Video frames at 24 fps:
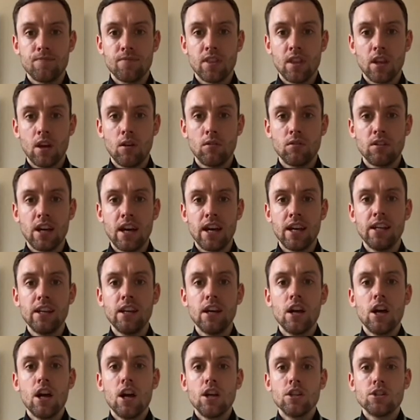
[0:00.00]
Okay,
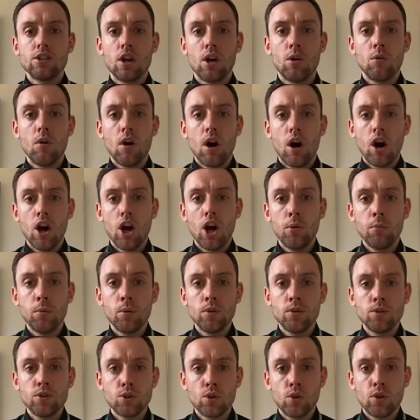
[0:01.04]
so I hope you
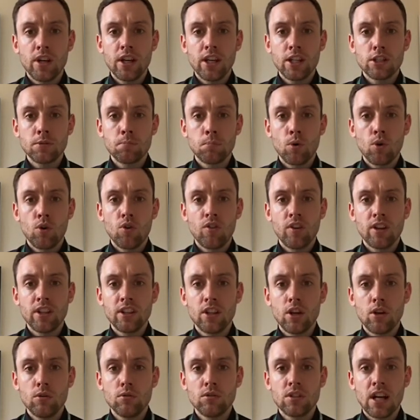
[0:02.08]
enjoy exploring
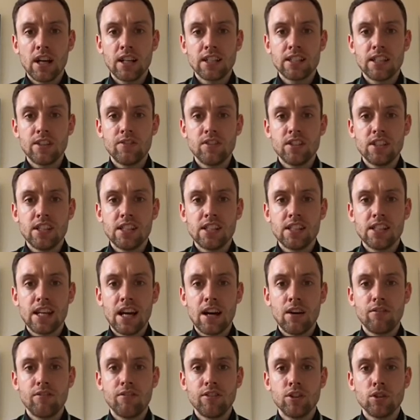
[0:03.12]
those activities
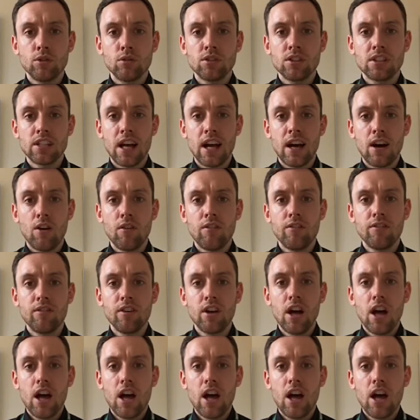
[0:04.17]
now for yourself.